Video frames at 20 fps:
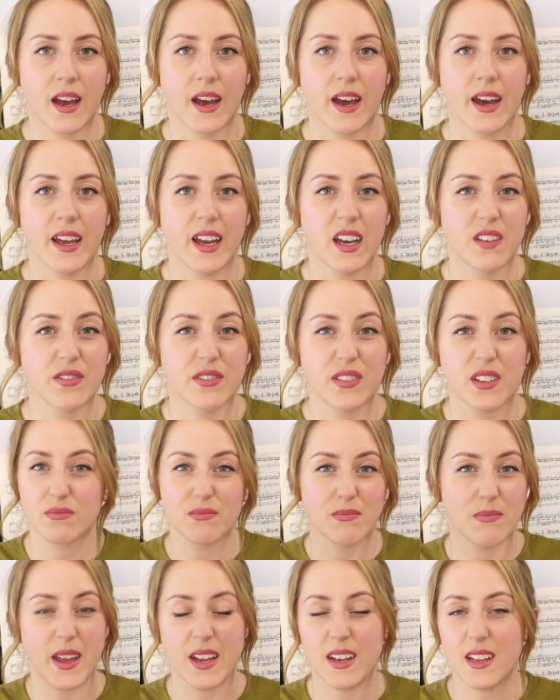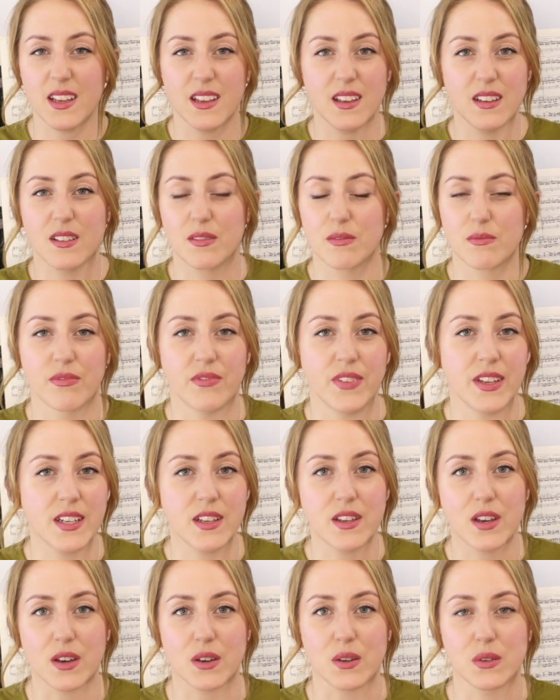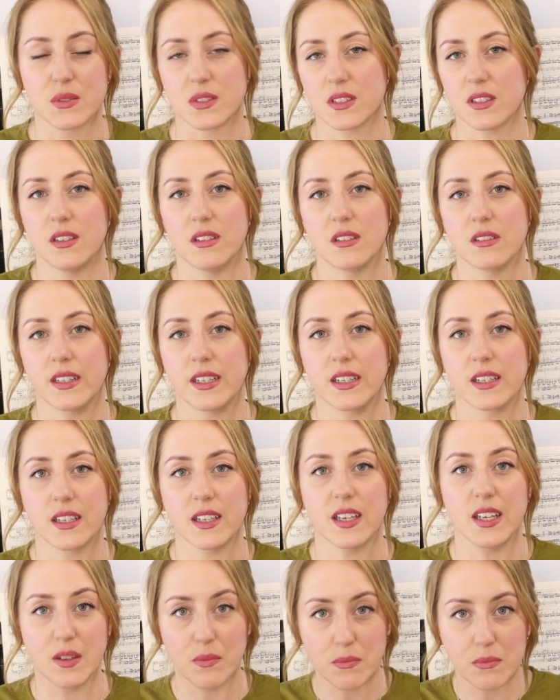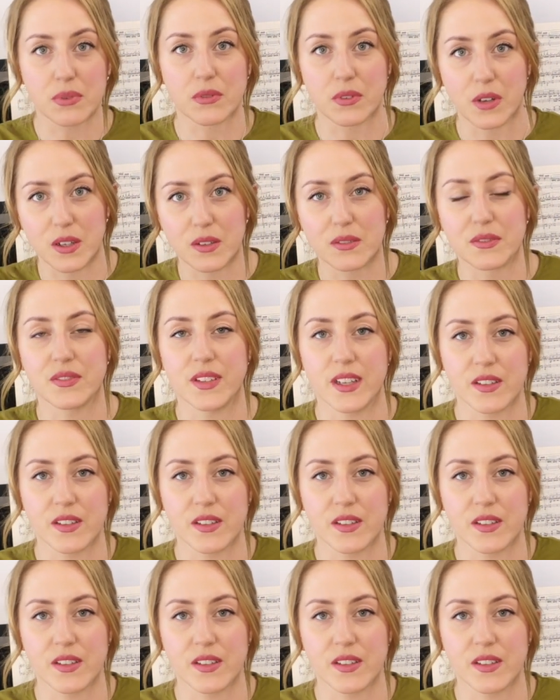I have many videos on like improv,